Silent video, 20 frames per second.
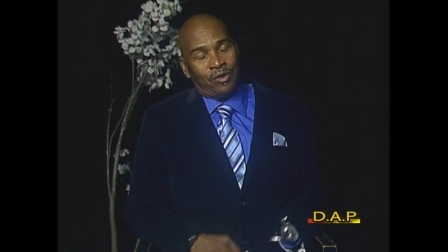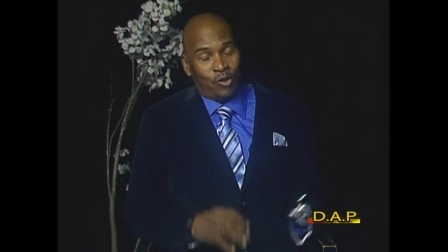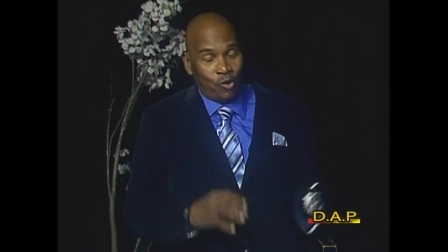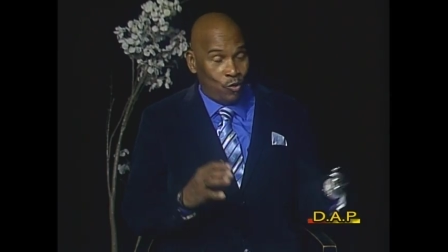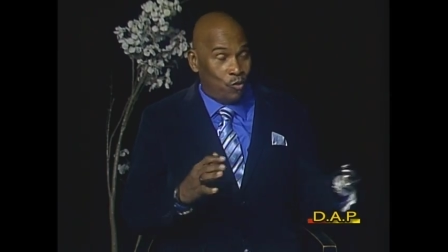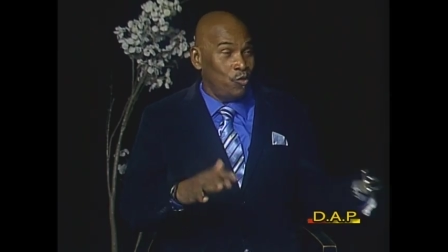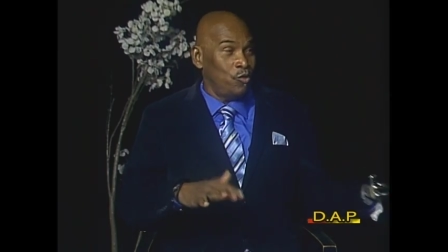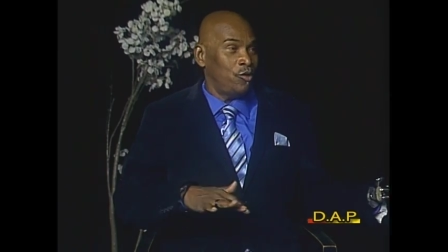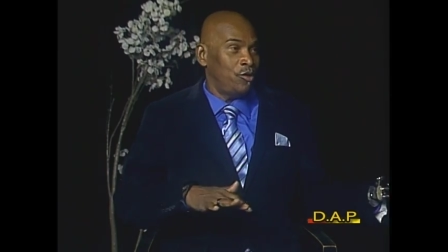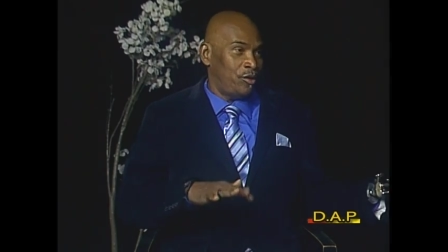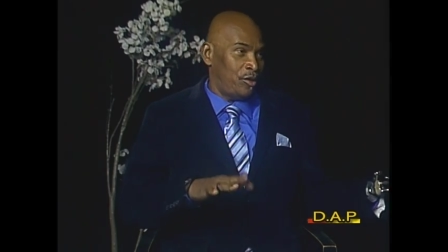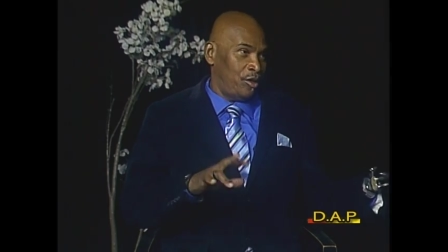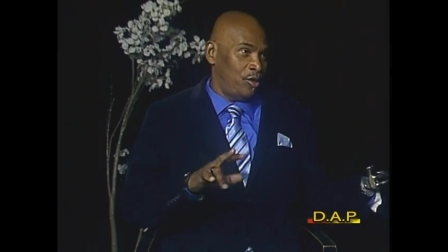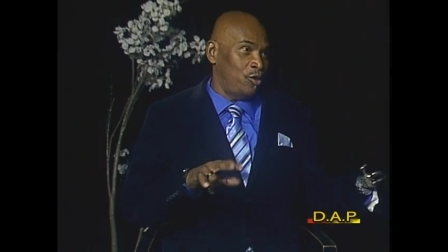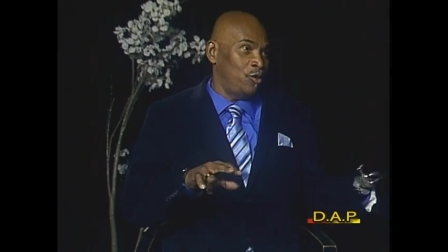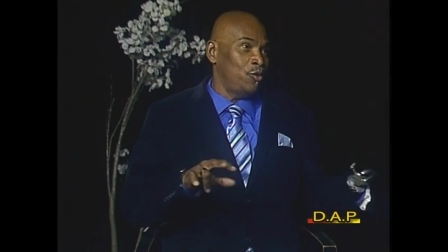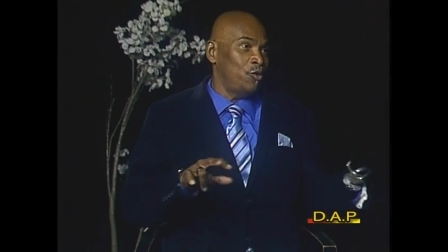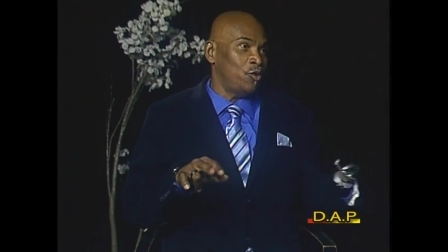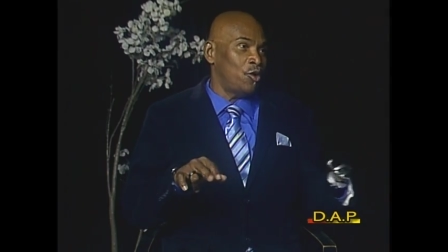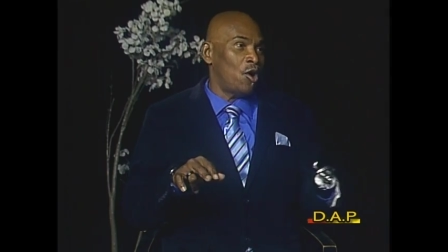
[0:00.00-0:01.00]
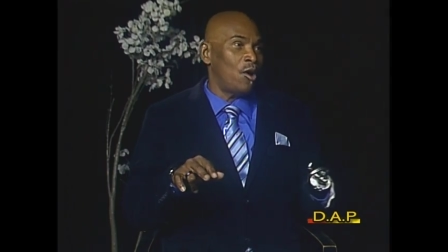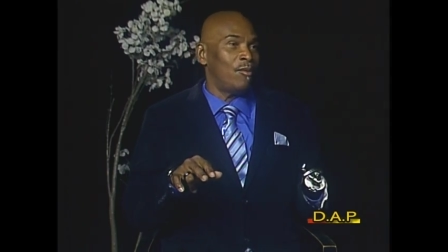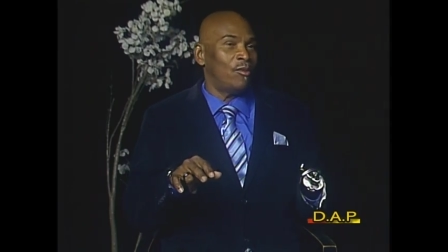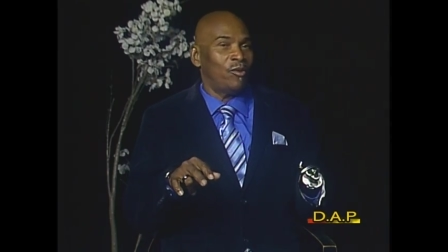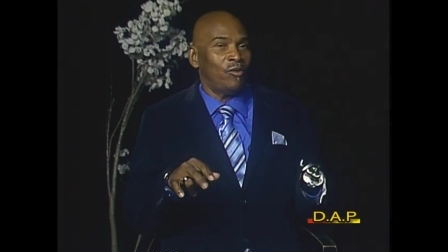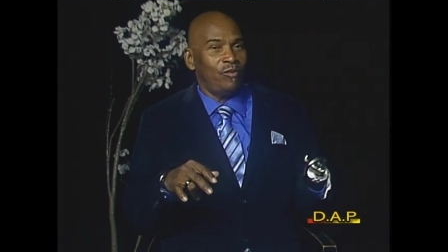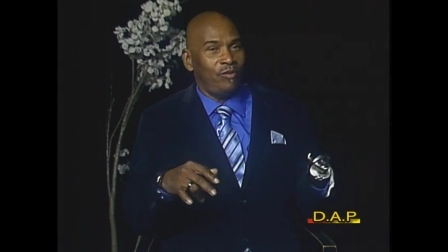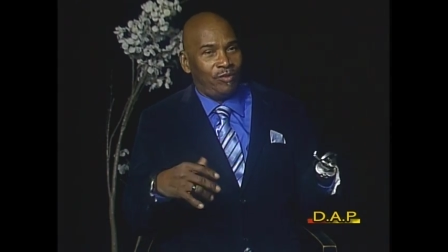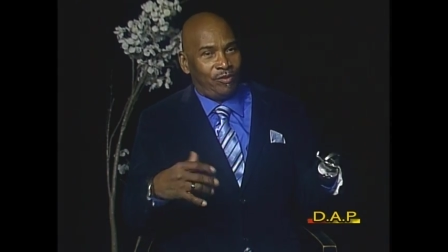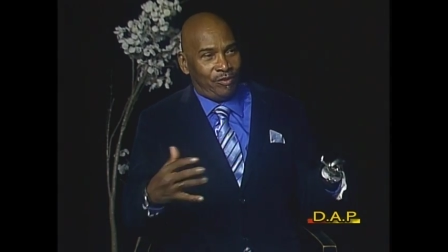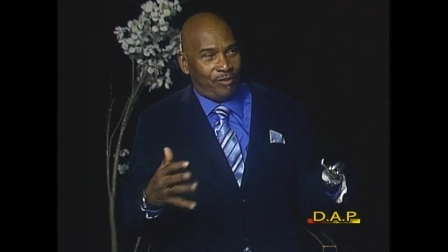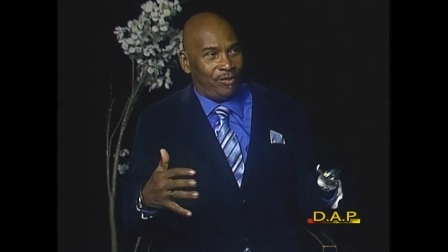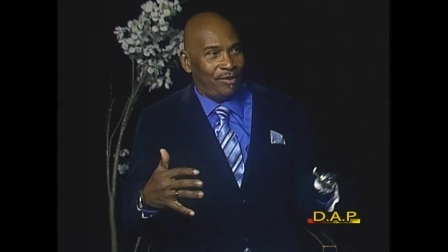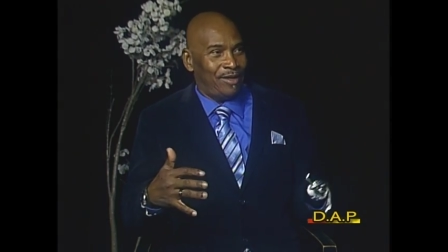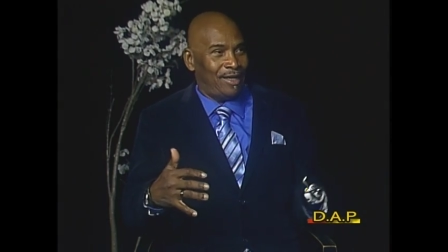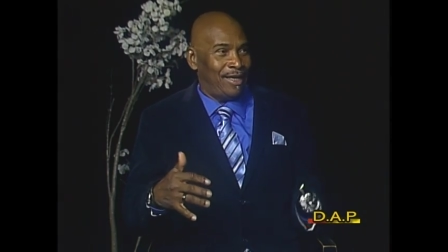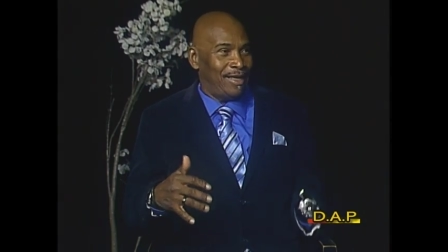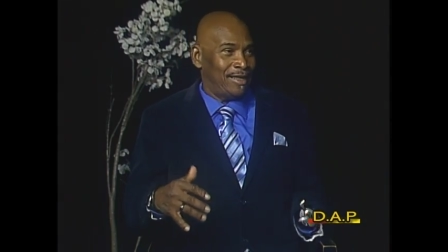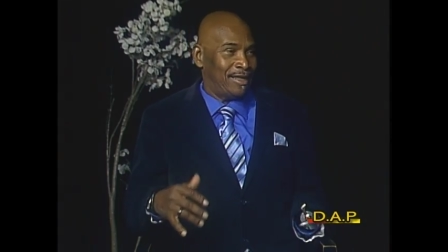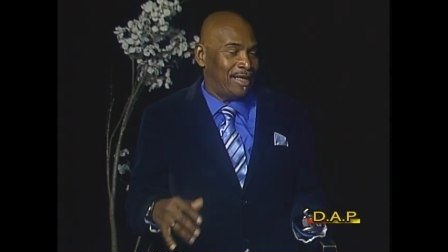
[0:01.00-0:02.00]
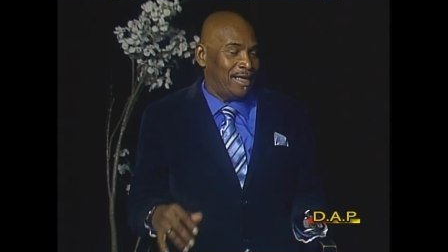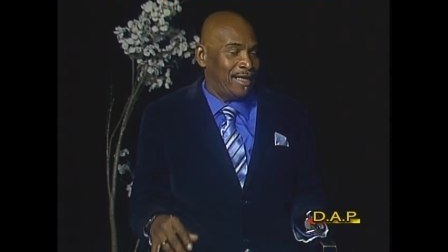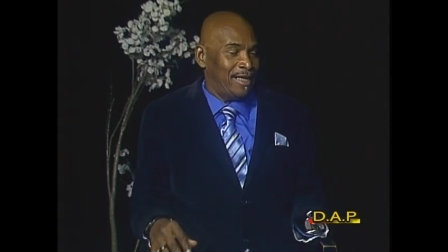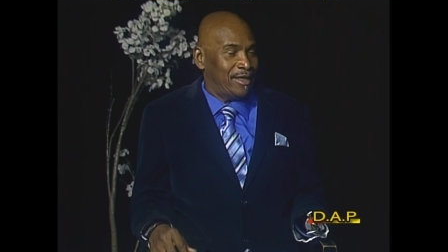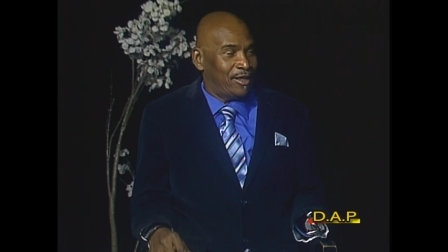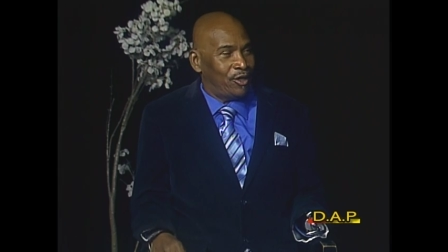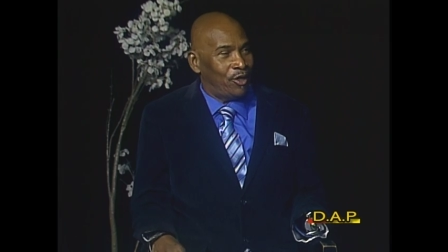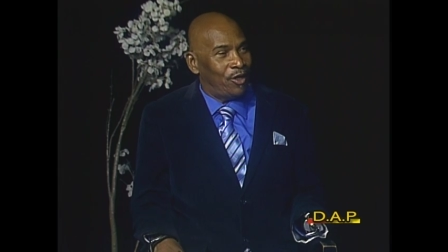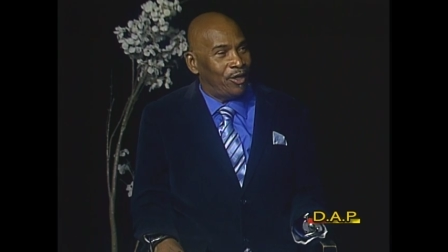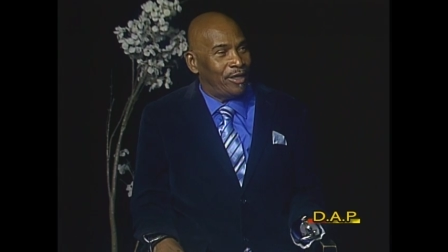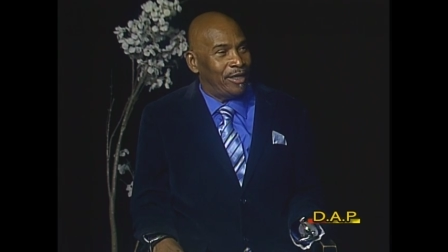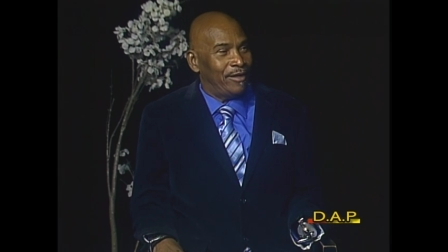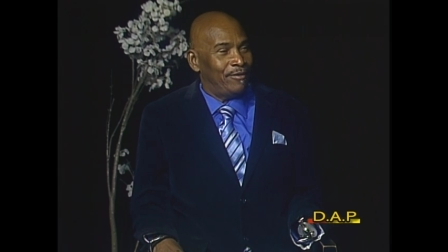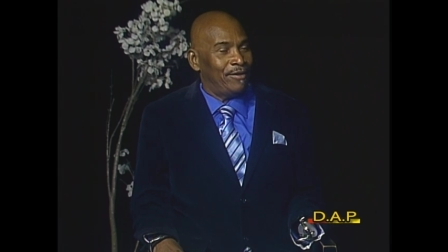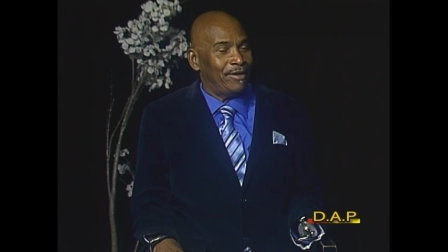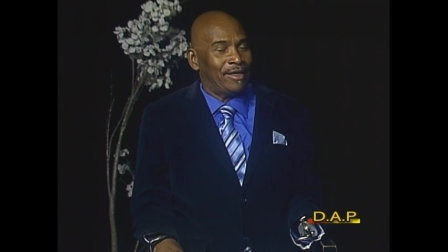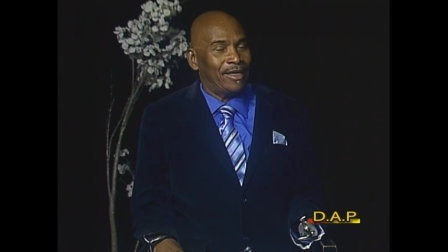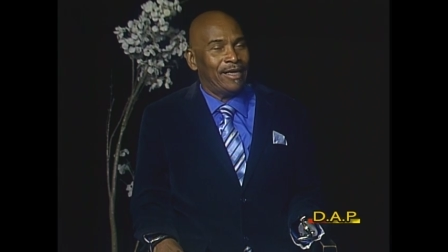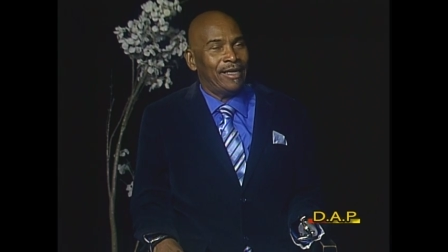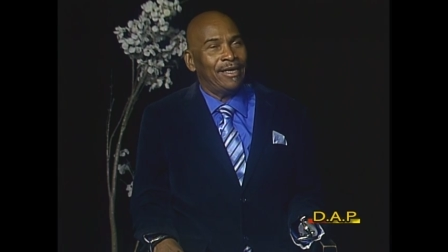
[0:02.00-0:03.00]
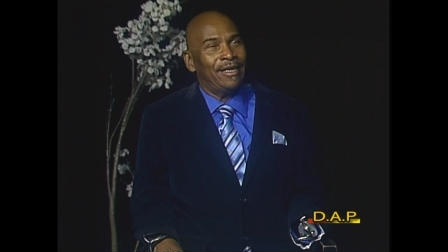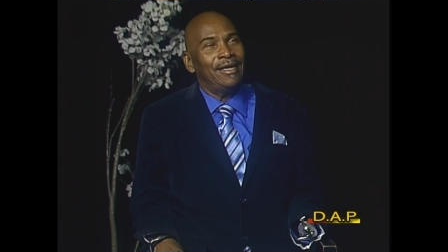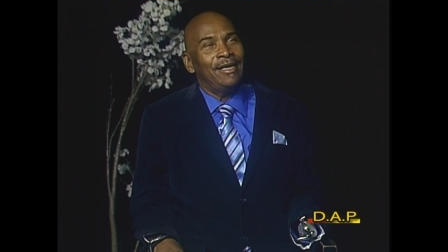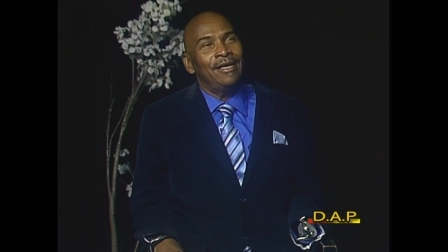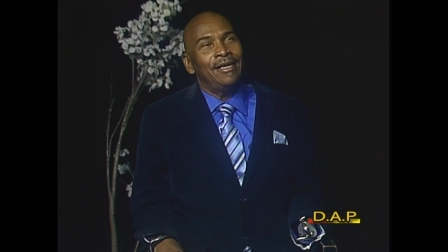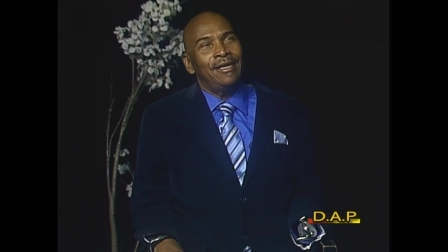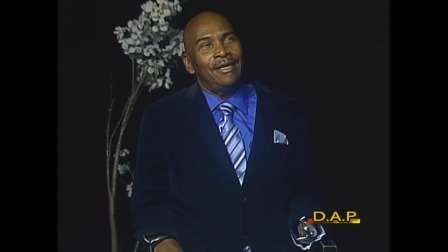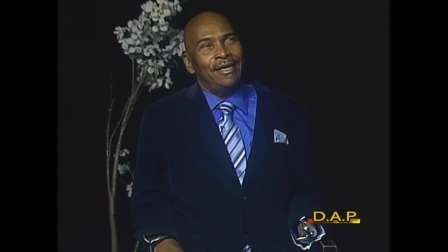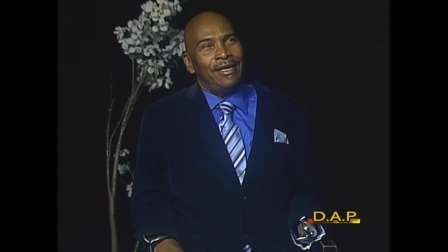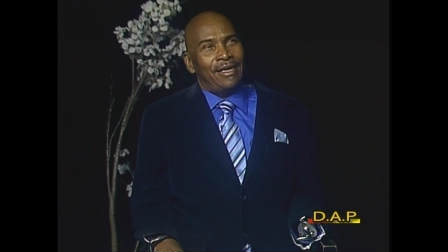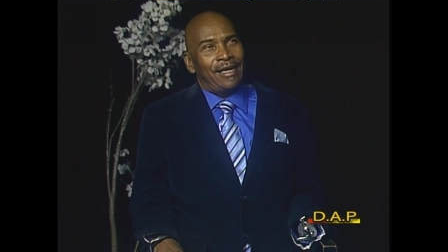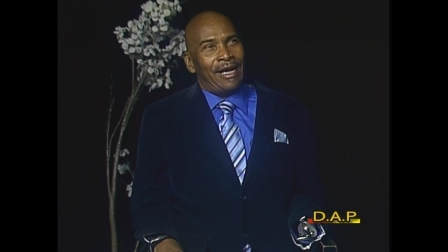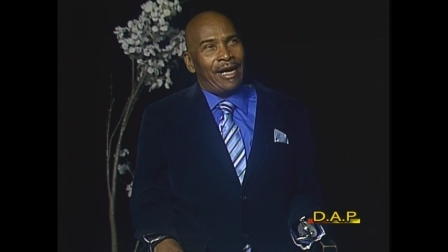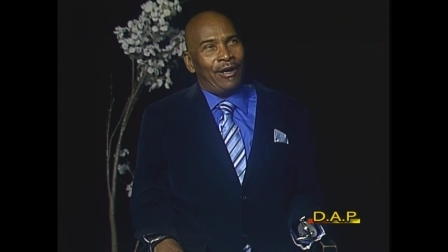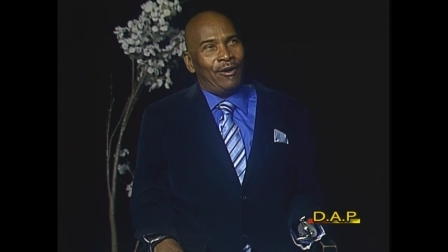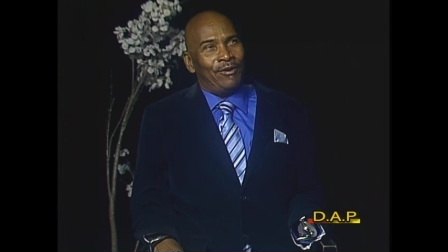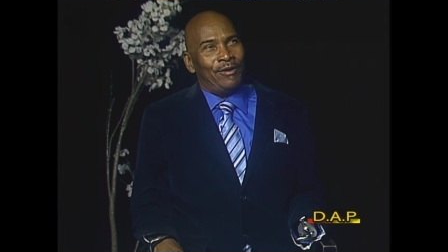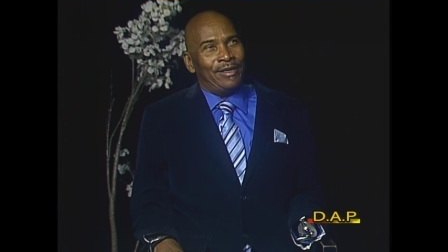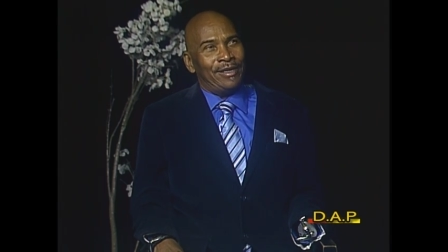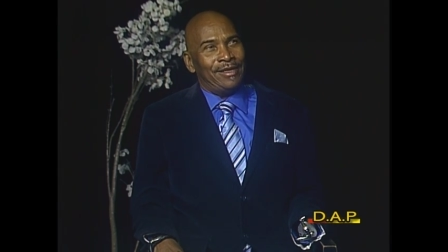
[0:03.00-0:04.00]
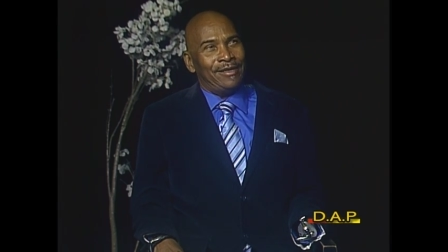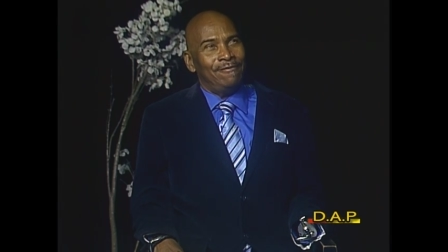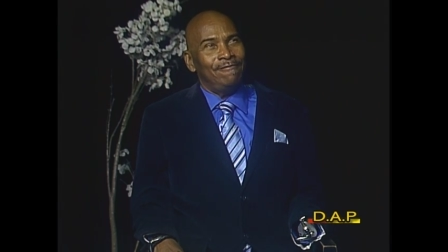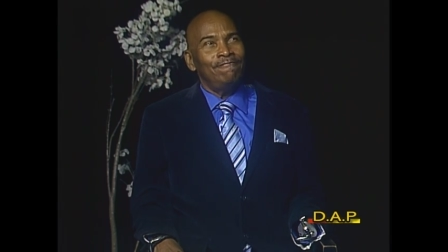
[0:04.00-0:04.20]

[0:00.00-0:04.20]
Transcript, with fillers: the new, the new normal, as things are and everything, how,